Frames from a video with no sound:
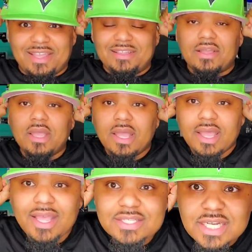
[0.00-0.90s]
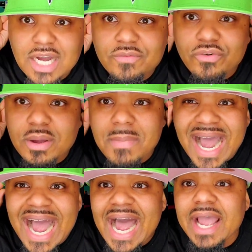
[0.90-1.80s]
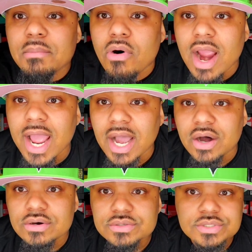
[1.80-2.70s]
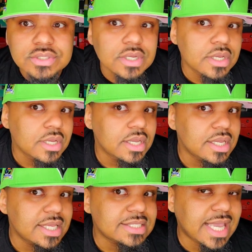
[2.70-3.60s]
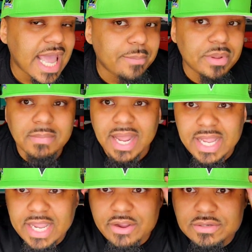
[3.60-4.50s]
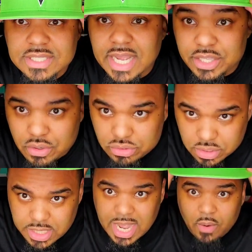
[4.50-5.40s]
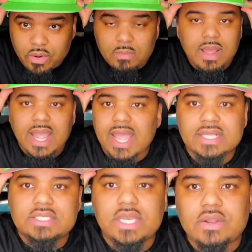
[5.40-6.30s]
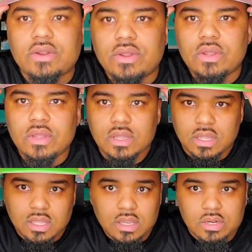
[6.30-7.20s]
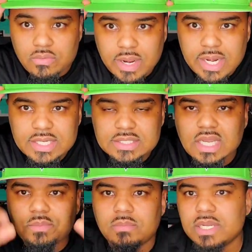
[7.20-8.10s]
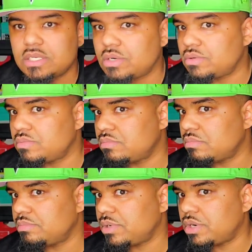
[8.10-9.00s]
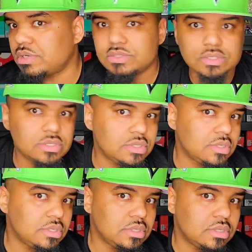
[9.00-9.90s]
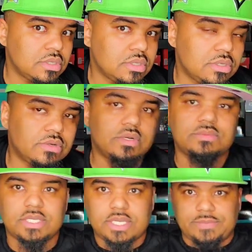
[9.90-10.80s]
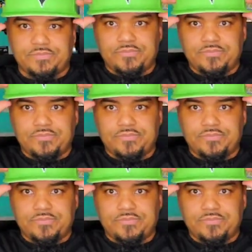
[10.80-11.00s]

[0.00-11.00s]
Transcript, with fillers: Look, it's covering my eyebrows. It's capping my ears. Now, usually I wear my hats here, you know, right at the top of my dome. Pause. You know what I'm saying?